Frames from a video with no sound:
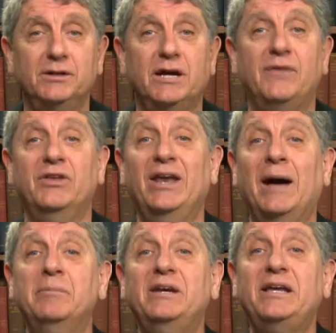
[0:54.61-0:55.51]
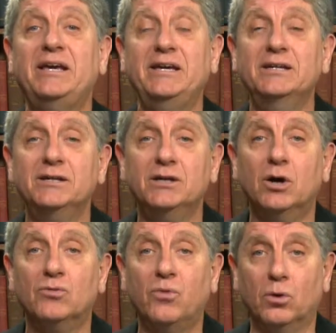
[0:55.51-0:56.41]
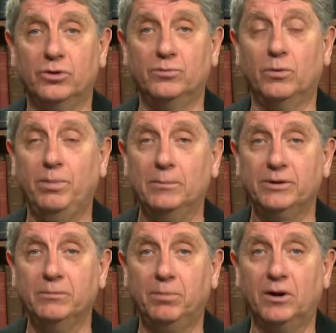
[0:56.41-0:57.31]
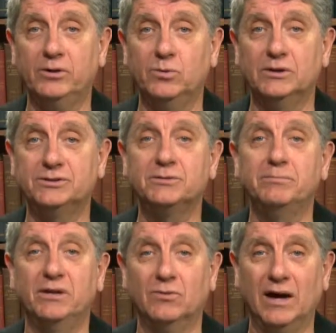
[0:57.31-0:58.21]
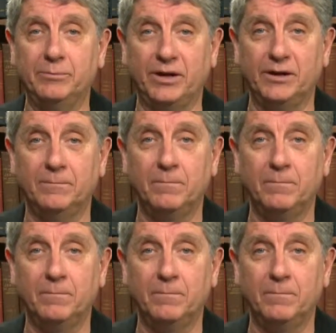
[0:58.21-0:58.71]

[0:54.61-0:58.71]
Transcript: and the nominee for the Republican Party was Mitt Romney.